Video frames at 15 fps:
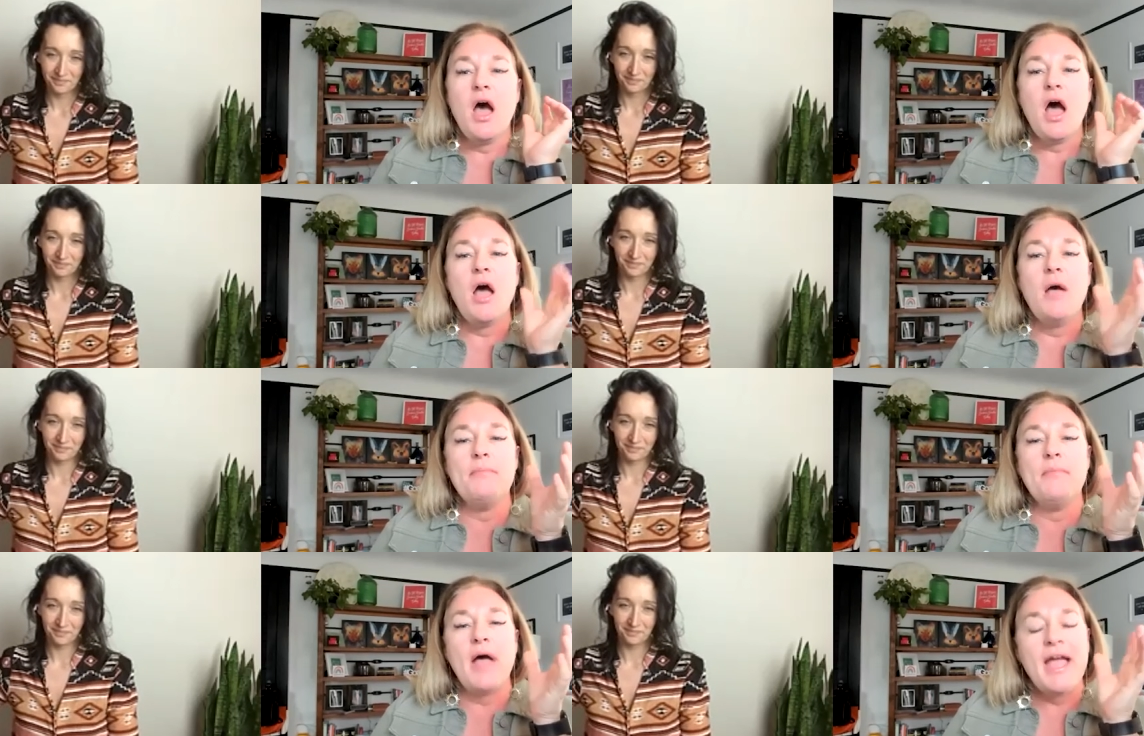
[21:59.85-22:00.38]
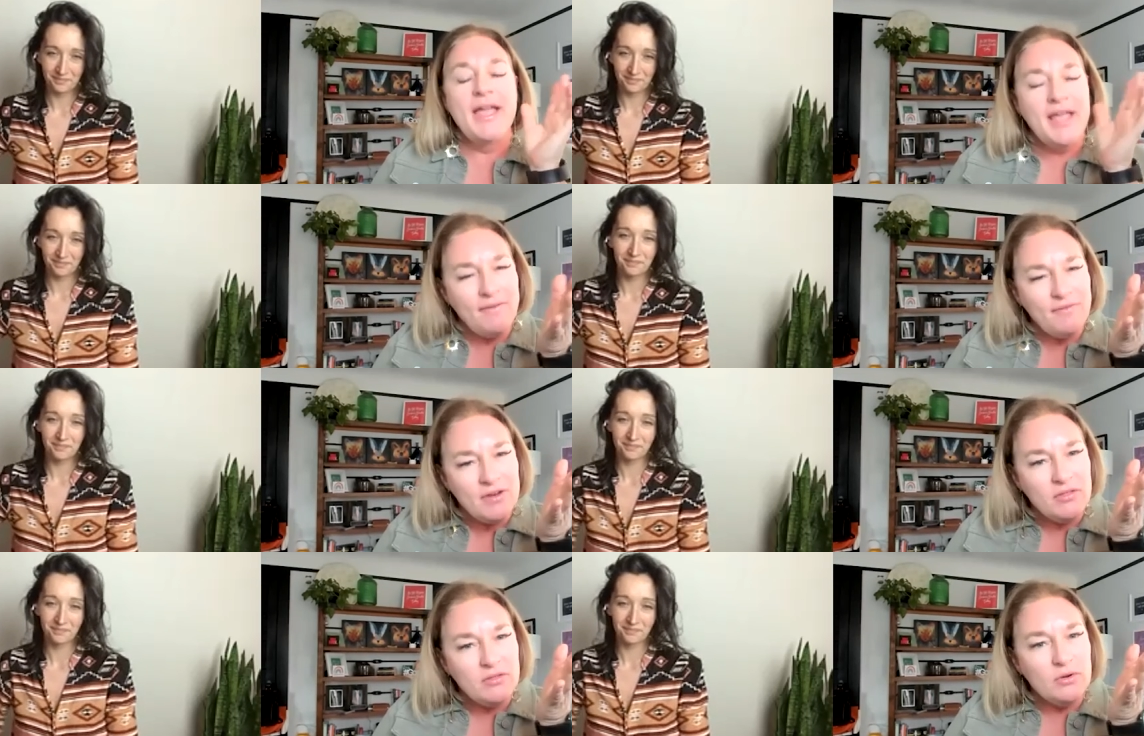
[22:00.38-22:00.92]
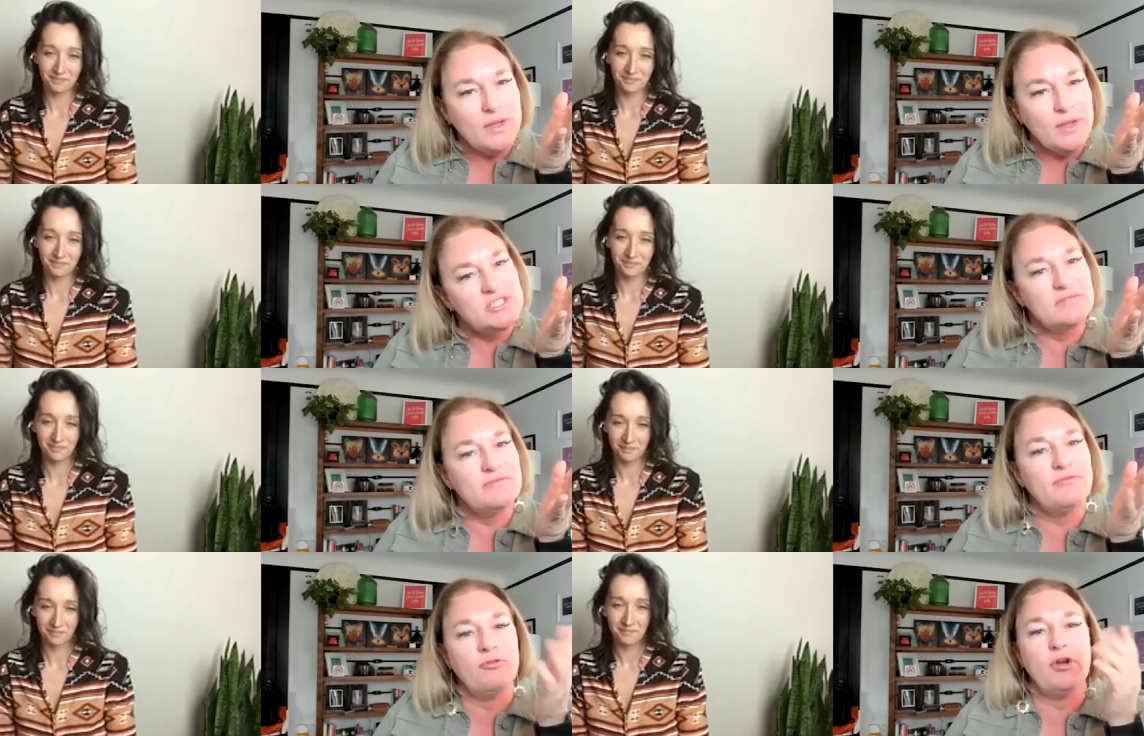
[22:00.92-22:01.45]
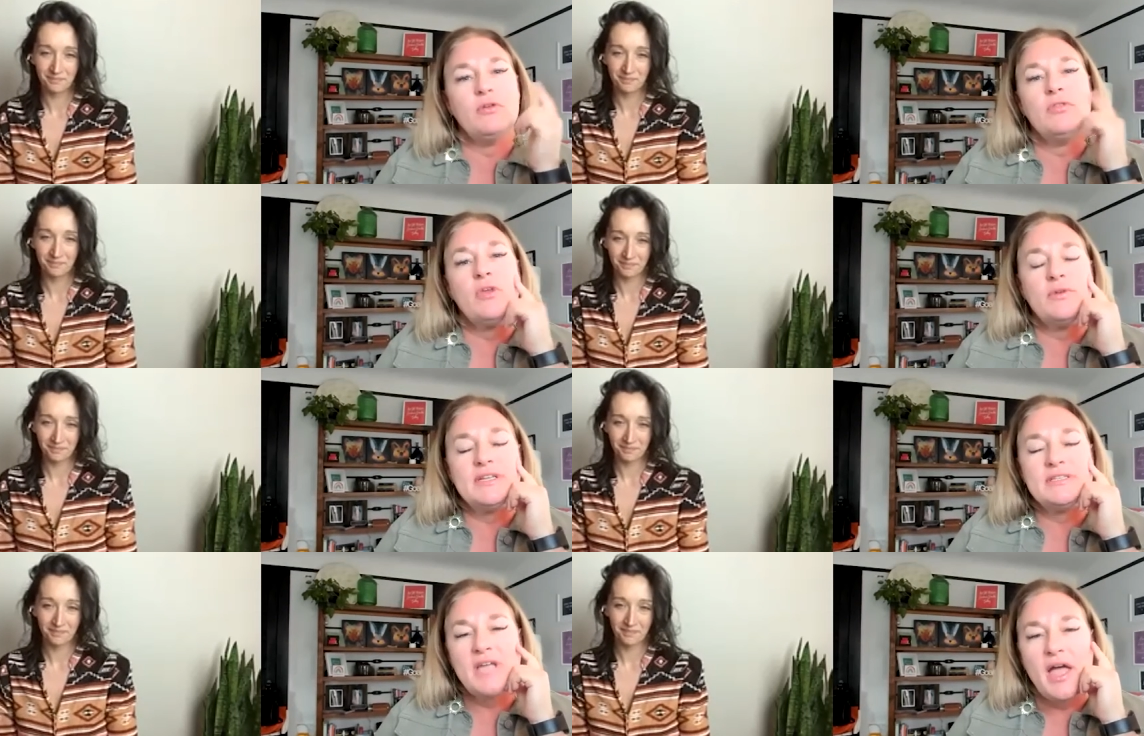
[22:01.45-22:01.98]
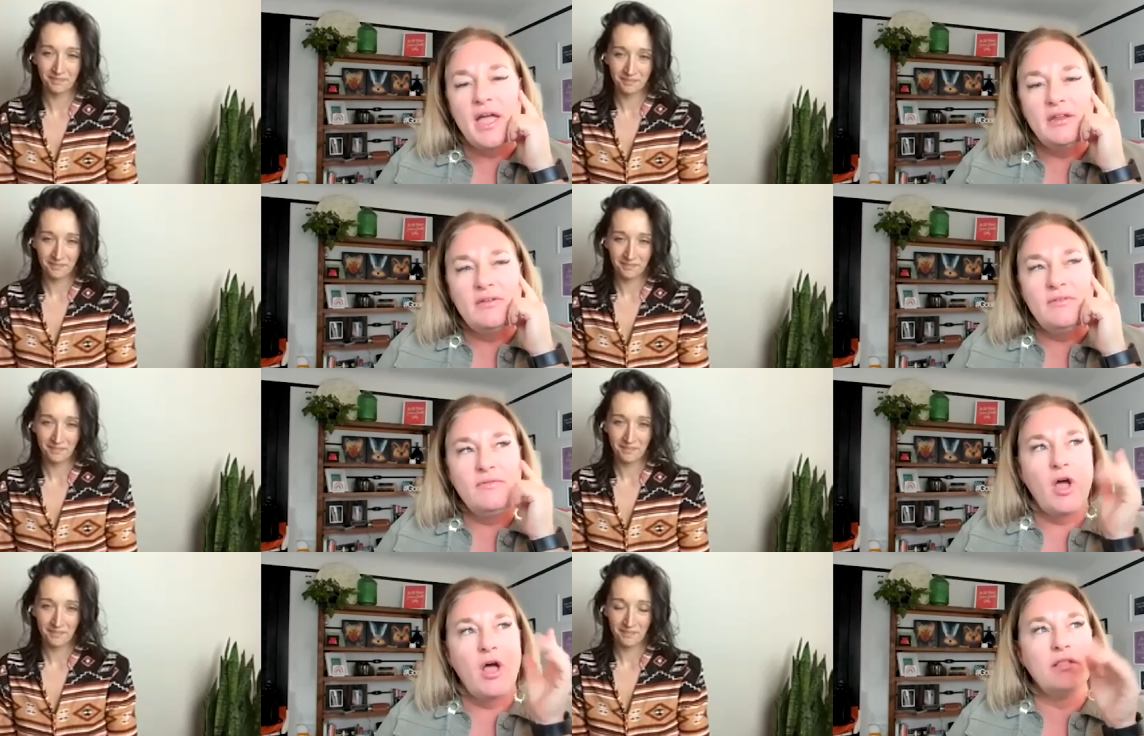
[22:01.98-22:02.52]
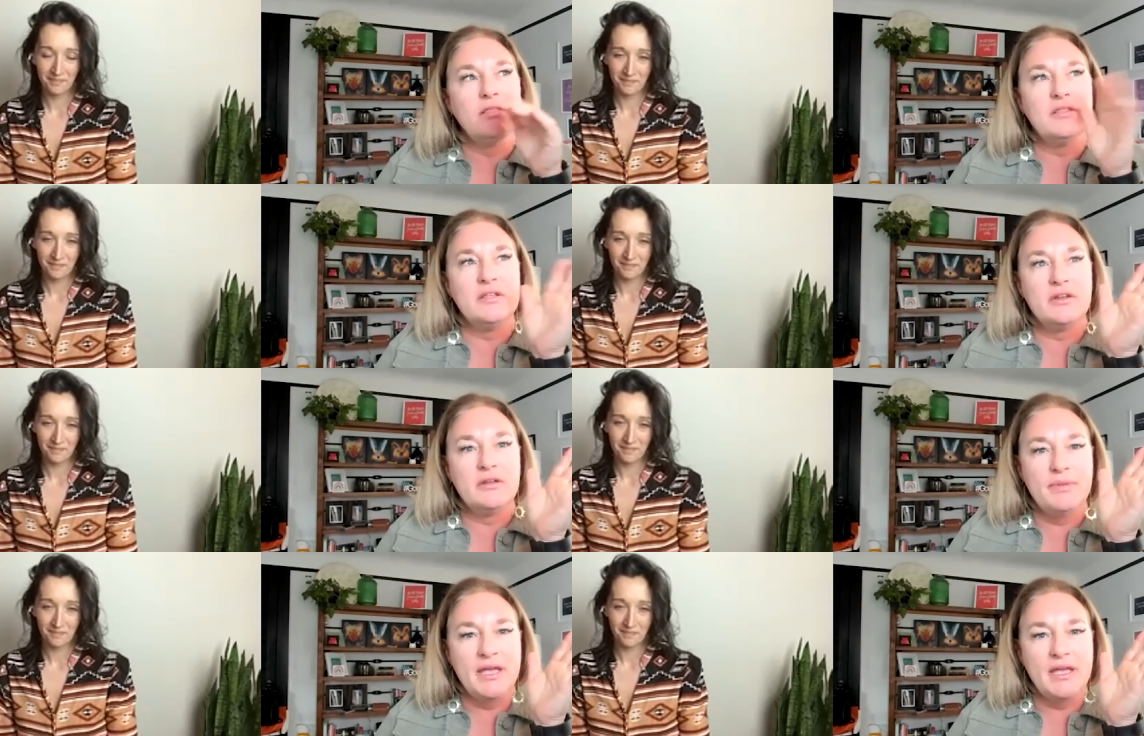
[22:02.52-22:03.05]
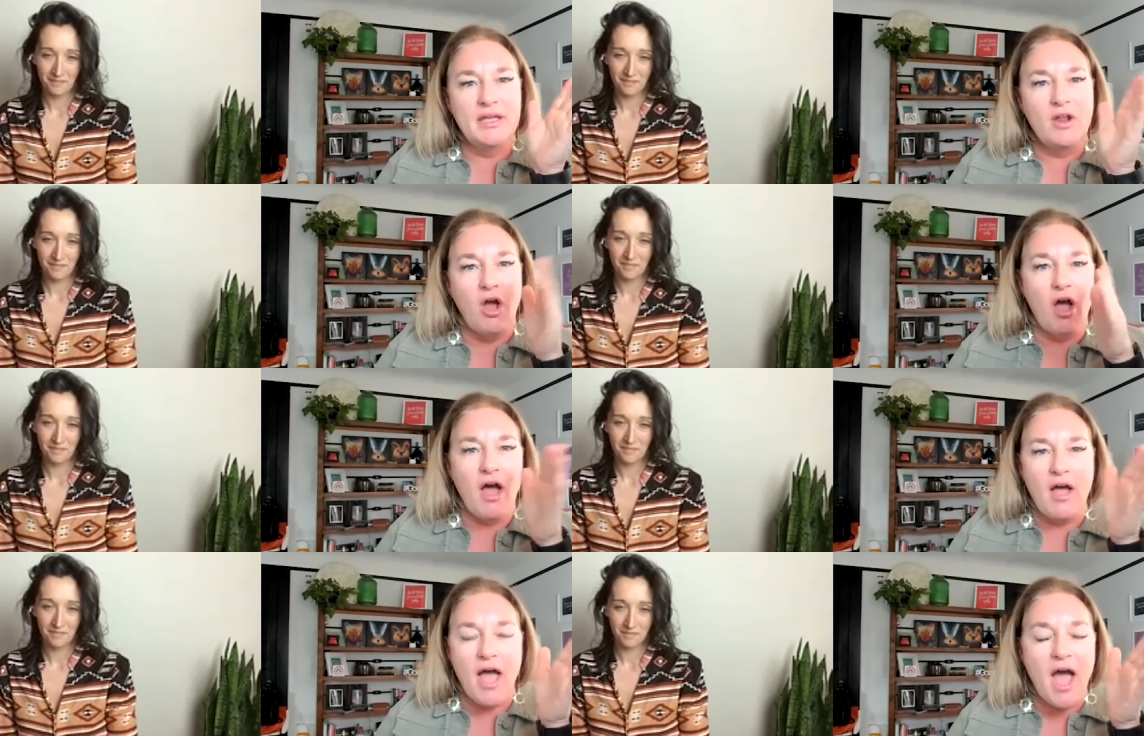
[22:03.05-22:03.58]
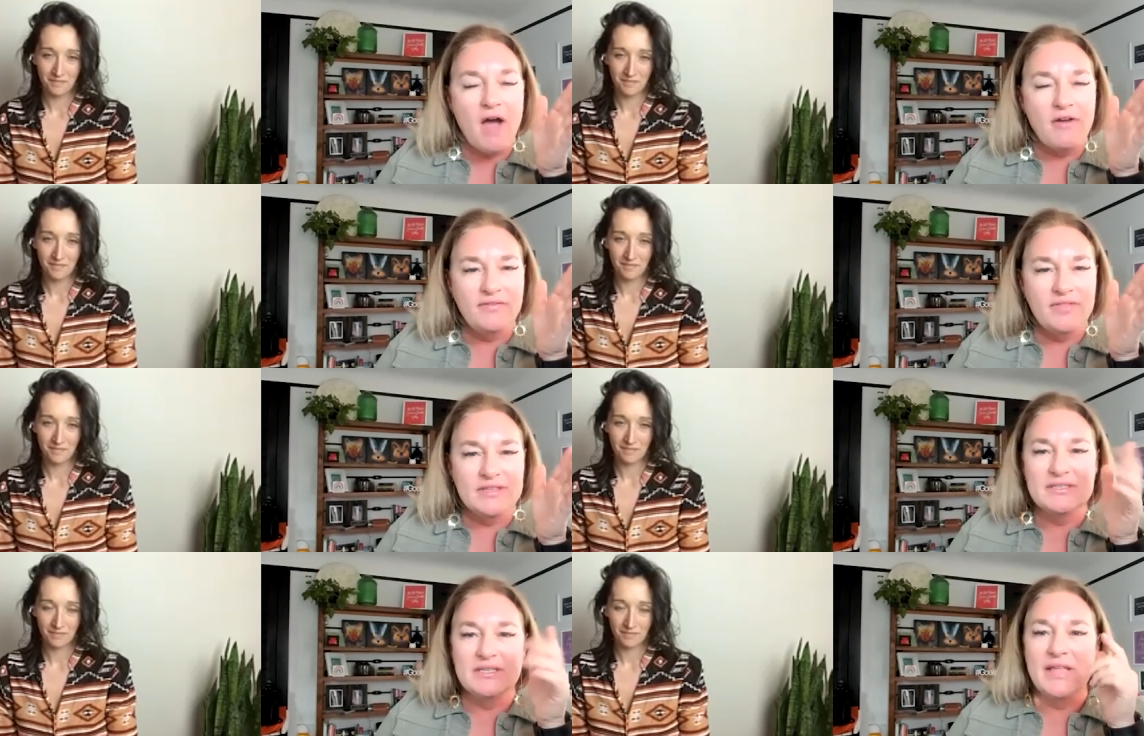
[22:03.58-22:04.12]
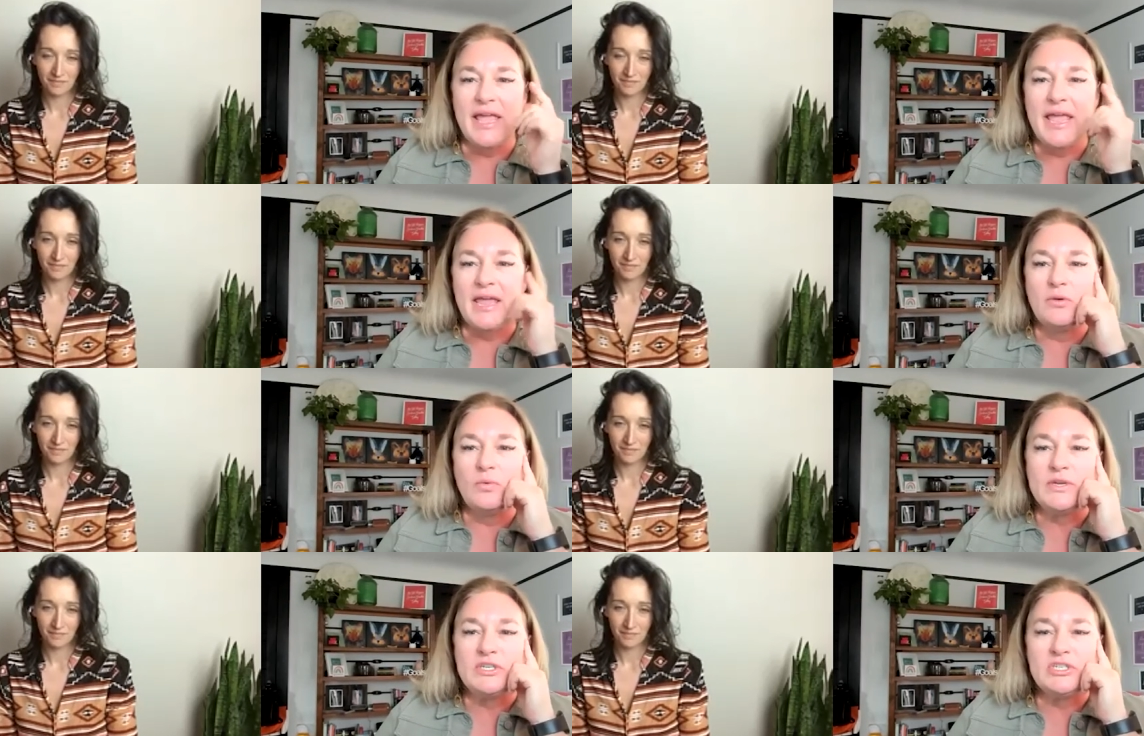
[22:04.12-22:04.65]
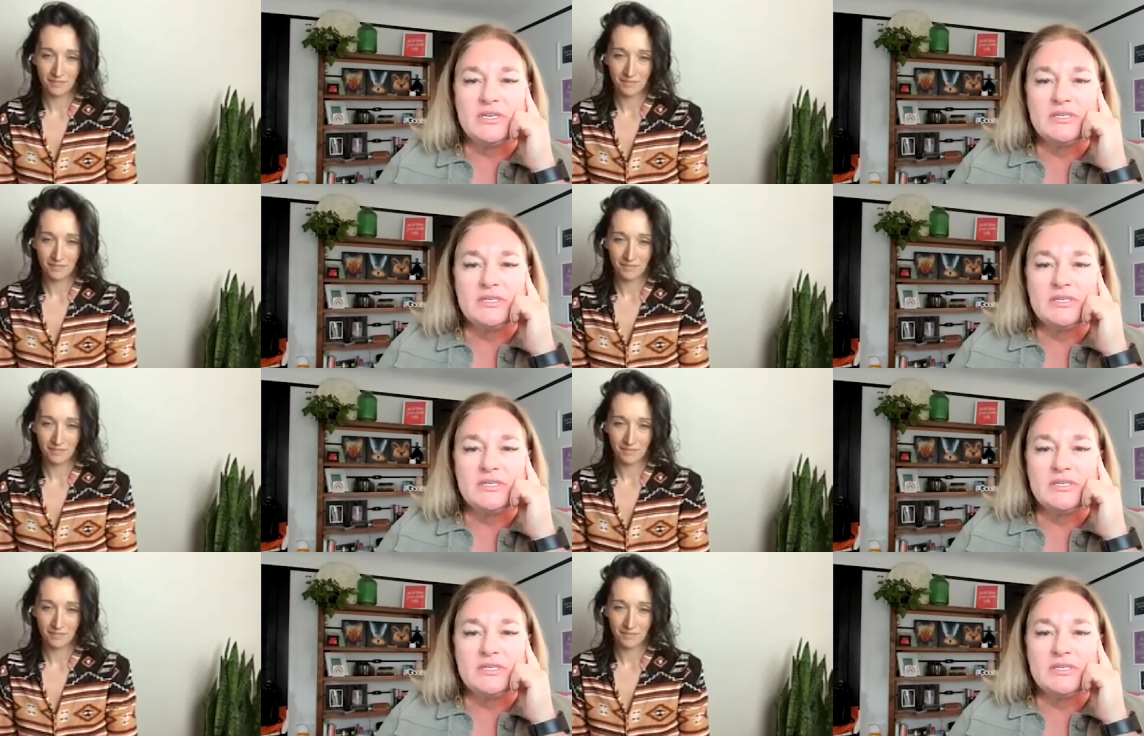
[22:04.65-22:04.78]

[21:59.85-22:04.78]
Speaker 1: Um, I have another question for you, though, and it's kind of a little bit out of this lane, which